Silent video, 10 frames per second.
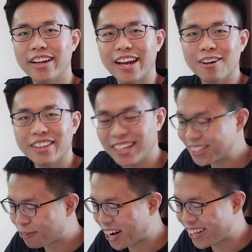Now,
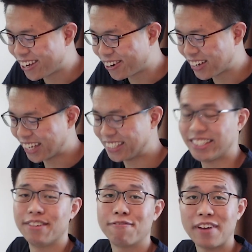this right here is
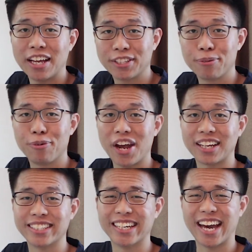the Phantom
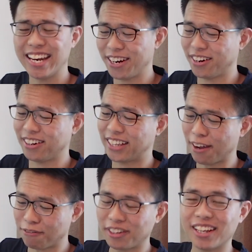Reactor, and it
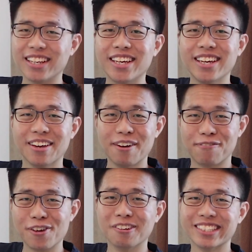definitely
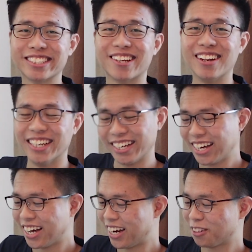feels solid.
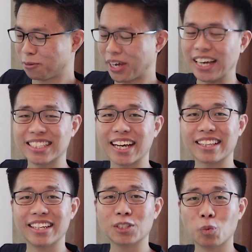Now, to be
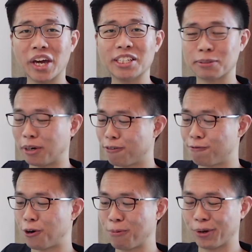exact, this weighs about
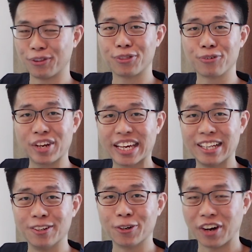4.3
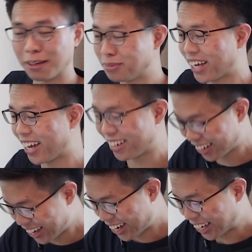kilograms, and
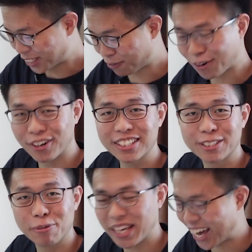it's of course
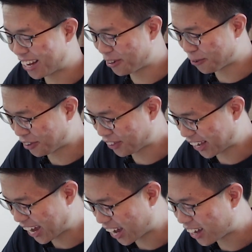to be handled with
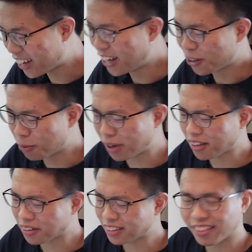care. You
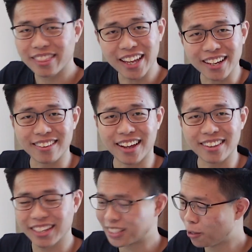might think
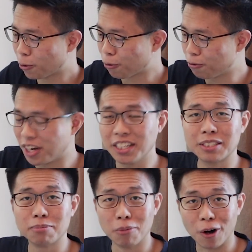that this looks really
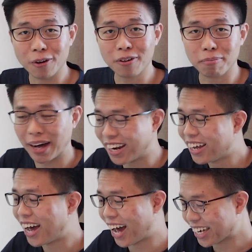small, but
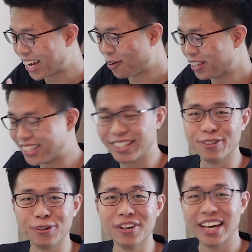I guarantee
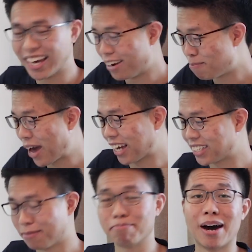you it
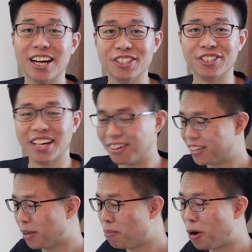packs a punch. Now,
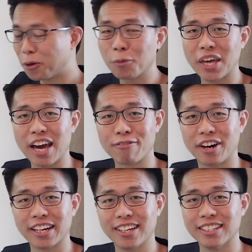the model we have
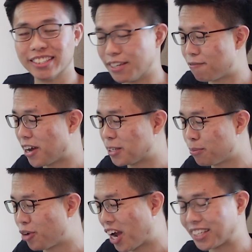right here is the
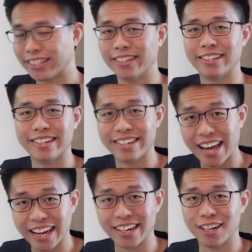Phantom Reactor
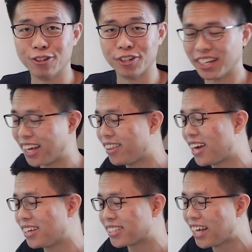900, and
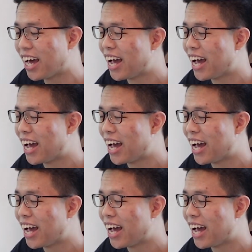that is